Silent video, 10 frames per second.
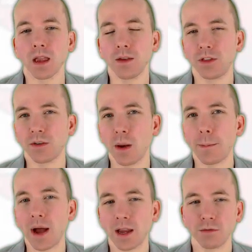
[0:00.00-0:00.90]
If you think about
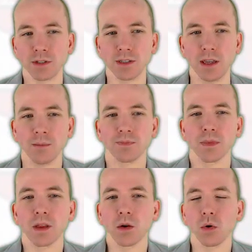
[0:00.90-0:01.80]
piracy,
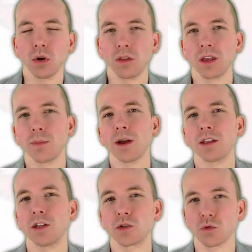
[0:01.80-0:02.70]
or you think about the
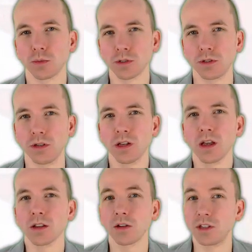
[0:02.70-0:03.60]
disruption
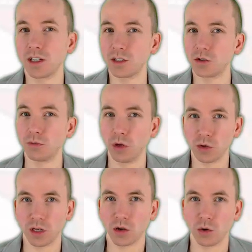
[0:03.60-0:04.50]
that digital
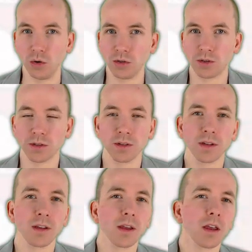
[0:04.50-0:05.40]
music caused,
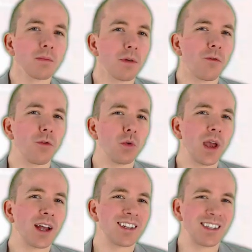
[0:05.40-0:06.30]
before we
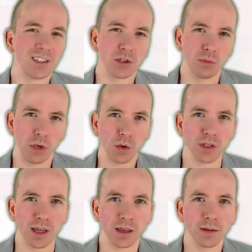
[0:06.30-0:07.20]
had digital
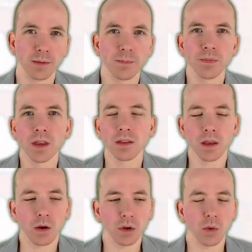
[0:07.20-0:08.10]
music,
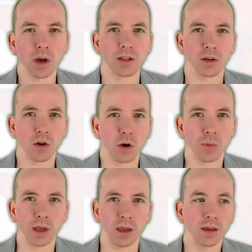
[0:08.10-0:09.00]
the only way to
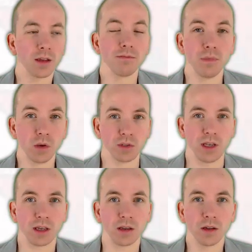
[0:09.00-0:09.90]
copy
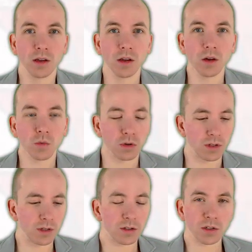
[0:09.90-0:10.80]
music
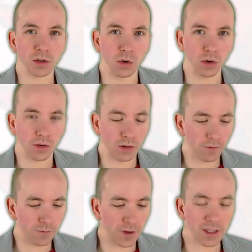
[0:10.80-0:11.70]
was to
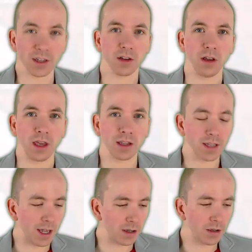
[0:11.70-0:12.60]
physically
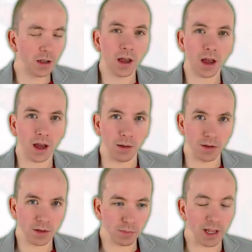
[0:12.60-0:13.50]
take a
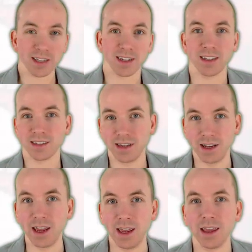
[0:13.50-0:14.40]
plastic C
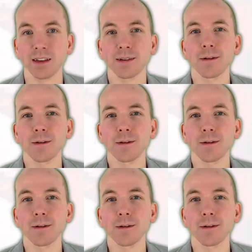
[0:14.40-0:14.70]
D